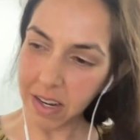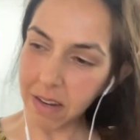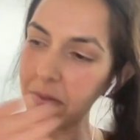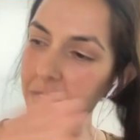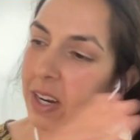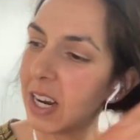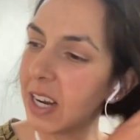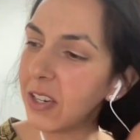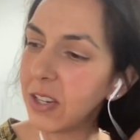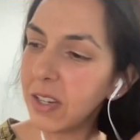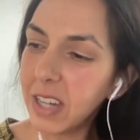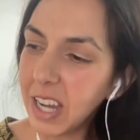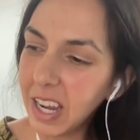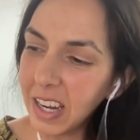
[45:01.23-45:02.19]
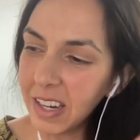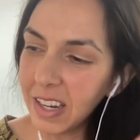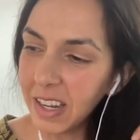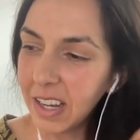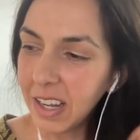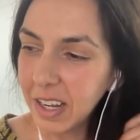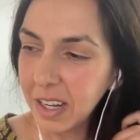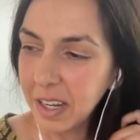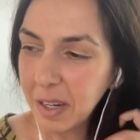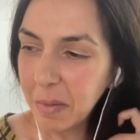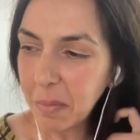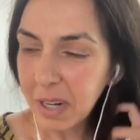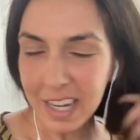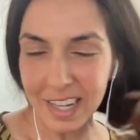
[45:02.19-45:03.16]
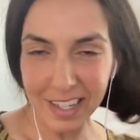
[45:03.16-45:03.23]
financial gain,
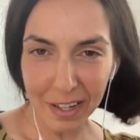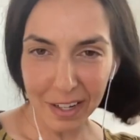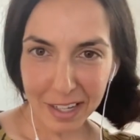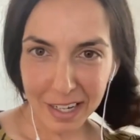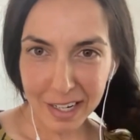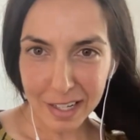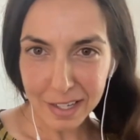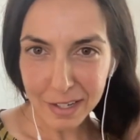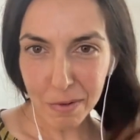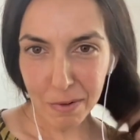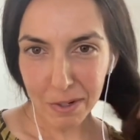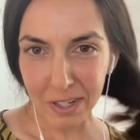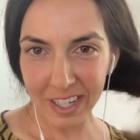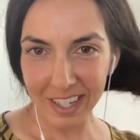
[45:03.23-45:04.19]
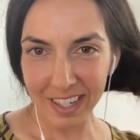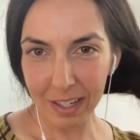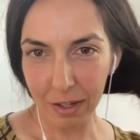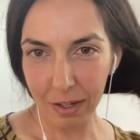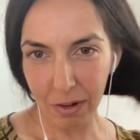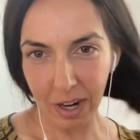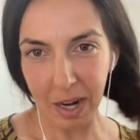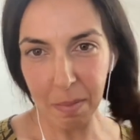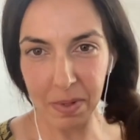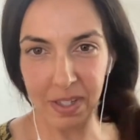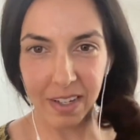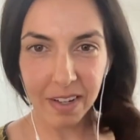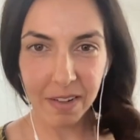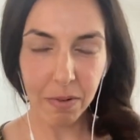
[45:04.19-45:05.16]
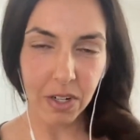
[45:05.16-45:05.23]
but I still think is cool is
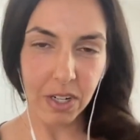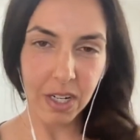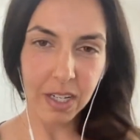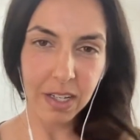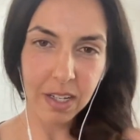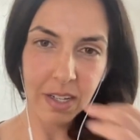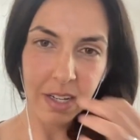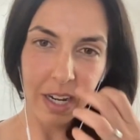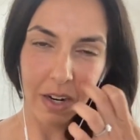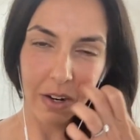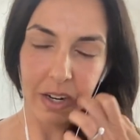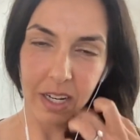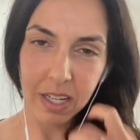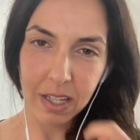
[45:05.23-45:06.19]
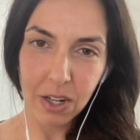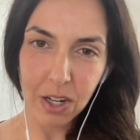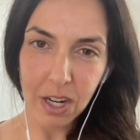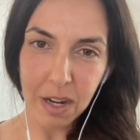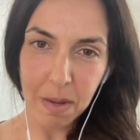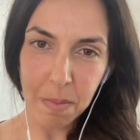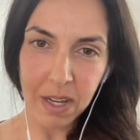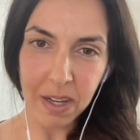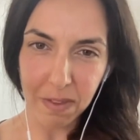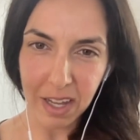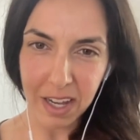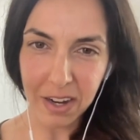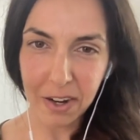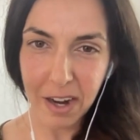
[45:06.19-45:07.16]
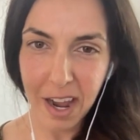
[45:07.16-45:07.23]
Stripes, which is to increase the GDP of the
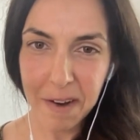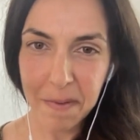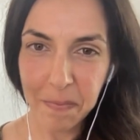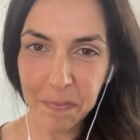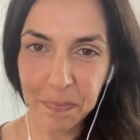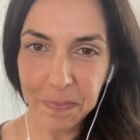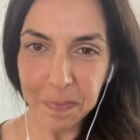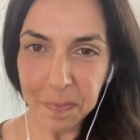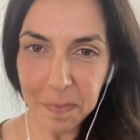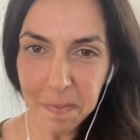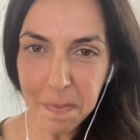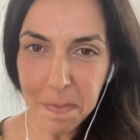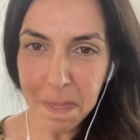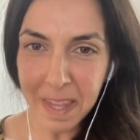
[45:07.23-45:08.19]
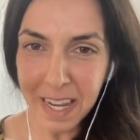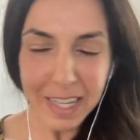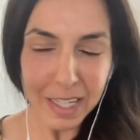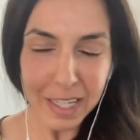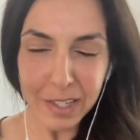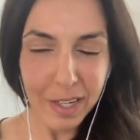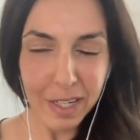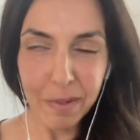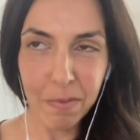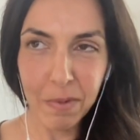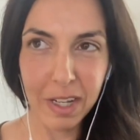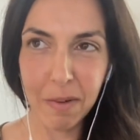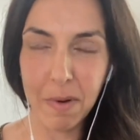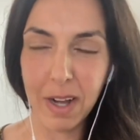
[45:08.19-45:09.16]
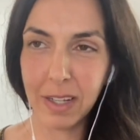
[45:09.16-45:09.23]
internet. I think that's like
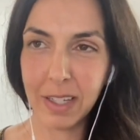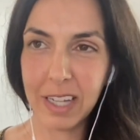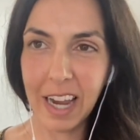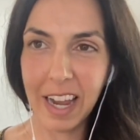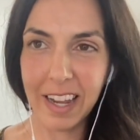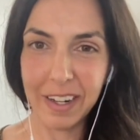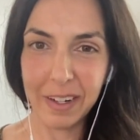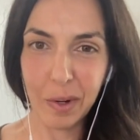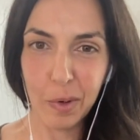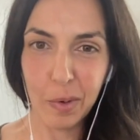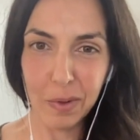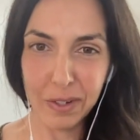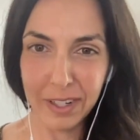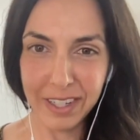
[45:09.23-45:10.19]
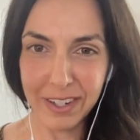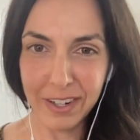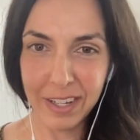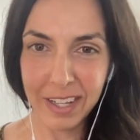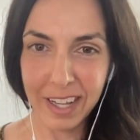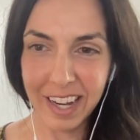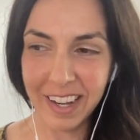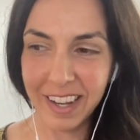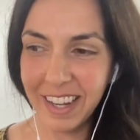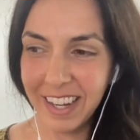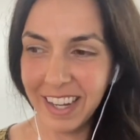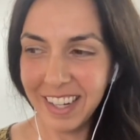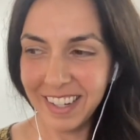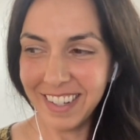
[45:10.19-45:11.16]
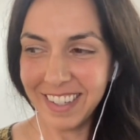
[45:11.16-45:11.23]
really well said and cool and just like
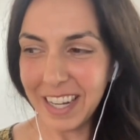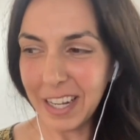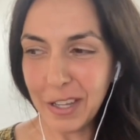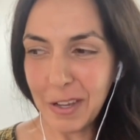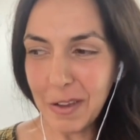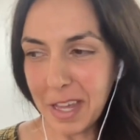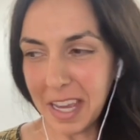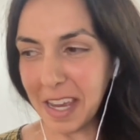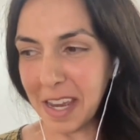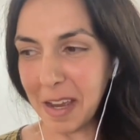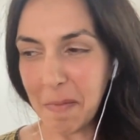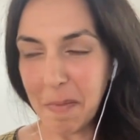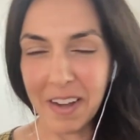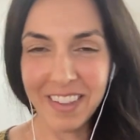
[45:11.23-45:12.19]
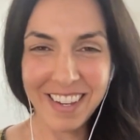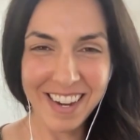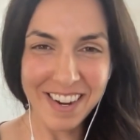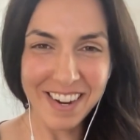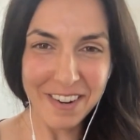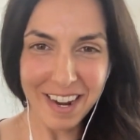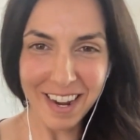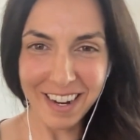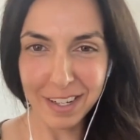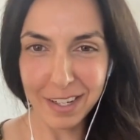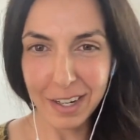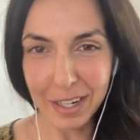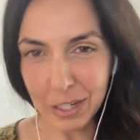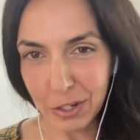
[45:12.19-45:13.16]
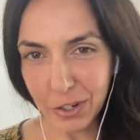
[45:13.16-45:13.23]
gets you thinking about the internet as a
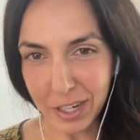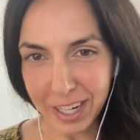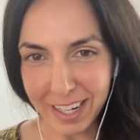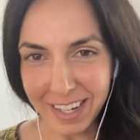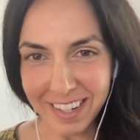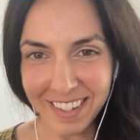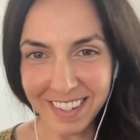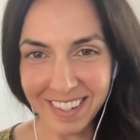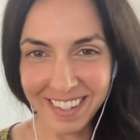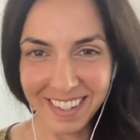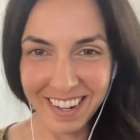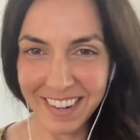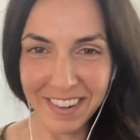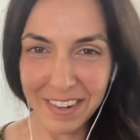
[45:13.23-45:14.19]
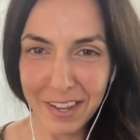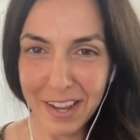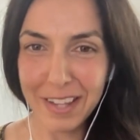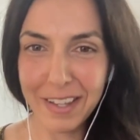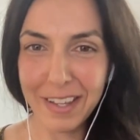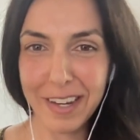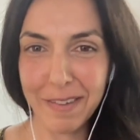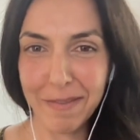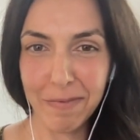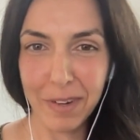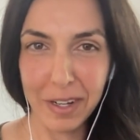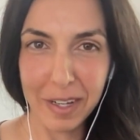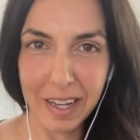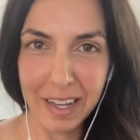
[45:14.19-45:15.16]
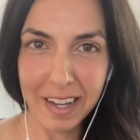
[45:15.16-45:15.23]
country. And I don't know, it's, it's like
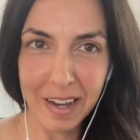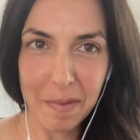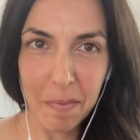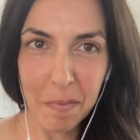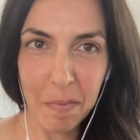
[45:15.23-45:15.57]
really, um,